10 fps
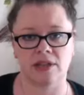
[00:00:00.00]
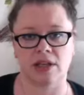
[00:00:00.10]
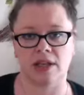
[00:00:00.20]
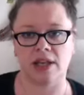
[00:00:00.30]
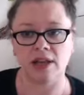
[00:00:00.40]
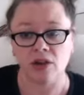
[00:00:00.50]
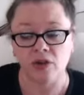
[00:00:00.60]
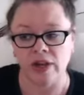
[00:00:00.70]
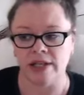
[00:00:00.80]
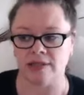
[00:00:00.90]
to
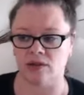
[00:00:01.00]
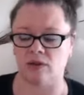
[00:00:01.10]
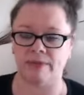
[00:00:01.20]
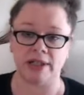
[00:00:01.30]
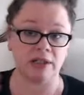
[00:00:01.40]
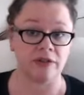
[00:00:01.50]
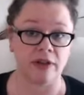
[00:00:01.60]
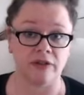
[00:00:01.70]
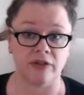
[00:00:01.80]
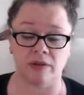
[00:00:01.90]
increase your money
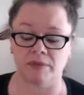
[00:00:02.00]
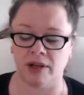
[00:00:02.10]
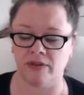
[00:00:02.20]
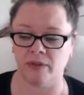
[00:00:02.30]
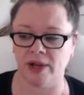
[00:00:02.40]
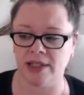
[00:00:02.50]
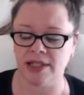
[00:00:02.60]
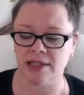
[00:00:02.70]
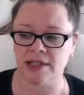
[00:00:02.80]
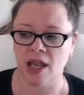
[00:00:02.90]
flow for your private
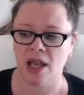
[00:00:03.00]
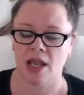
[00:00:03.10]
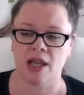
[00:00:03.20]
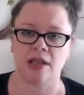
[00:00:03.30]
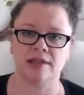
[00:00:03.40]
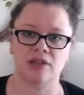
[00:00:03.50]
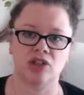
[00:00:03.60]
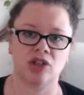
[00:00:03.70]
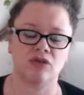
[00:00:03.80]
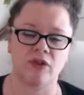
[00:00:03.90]
practice is
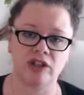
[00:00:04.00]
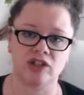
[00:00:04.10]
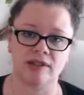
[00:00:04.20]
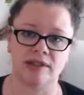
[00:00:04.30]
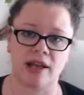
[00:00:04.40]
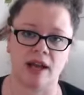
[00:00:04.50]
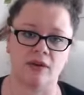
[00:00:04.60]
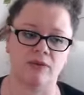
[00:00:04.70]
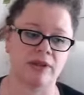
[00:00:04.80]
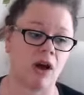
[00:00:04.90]
to register
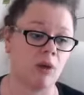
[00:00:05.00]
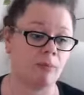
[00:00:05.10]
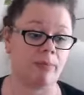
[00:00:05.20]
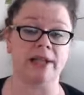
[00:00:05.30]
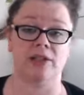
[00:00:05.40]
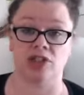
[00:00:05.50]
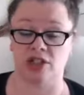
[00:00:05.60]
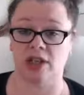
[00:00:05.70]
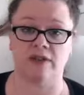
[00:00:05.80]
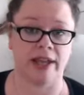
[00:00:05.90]
with a whole
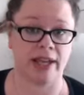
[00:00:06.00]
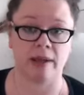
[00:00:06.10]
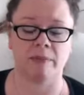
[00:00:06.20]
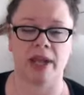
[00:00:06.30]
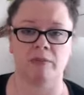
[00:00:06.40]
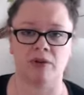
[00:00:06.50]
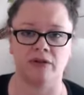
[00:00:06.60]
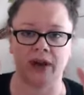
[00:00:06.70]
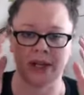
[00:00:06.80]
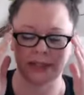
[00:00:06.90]
bunch of EAP
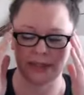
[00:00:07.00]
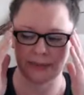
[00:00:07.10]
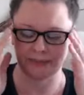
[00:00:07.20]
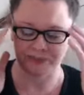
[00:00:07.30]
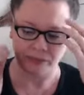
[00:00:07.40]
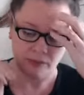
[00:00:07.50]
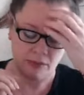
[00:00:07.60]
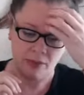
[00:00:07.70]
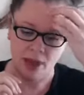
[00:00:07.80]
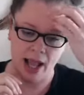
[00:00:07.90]
providers.
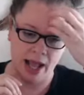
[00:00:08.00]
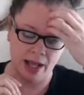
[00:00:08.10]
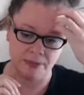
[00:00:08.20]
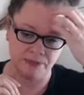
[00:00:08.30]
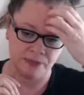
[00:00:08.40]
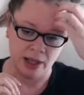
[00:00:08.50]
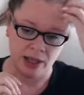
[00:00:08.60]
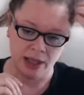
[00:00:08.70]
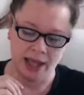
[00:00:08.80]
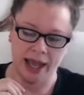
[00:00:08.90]

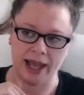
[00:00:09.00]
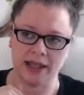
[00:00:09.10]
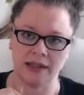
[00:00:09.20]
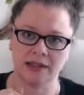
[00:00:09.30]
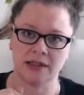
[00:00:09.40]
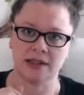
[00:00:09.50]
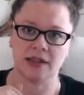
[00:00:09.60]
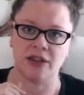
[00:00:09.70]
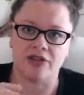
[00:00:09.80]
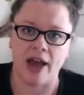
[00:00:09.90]
And
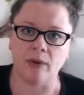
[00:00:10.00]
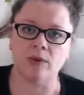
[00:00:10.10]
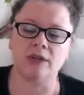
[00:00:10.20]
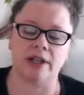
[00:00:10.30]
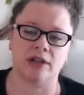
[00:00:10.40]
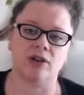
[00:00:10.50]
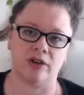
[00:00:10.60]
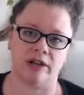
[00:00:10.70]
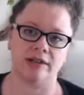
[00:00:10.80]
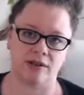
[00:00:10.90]
that will
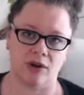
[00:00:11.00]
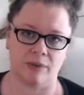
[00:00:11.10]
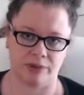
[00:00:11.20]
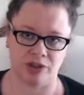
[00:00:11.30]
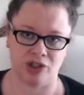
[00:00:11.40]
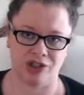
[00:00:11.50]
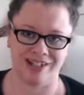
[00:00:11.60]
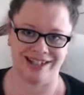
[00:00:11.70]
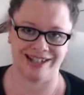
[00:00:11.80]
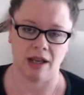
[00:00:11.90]
increase your
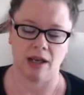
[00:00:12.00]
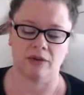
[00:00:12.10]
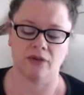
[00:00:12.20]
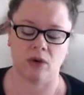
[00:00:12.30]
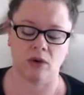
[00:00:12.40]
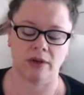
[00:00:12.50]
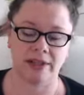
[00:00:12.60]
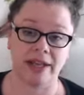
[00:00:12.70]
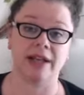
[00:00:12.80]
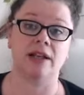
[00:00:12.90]
opportunity for
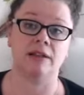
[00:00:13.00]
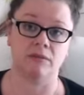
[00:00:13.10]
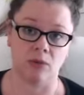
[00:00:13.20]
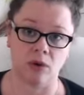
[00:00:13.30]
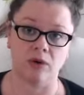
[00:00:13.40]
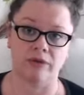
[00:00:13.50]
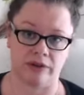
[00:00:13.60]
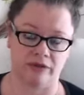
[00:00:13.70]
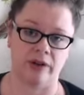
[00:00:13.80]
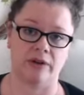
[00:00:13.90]
getting more
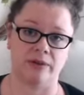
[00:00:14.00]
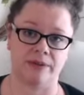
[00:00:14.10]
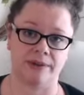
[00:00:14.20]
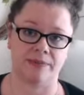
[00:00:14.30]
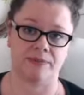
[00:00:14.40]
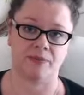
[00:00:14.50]
referrals.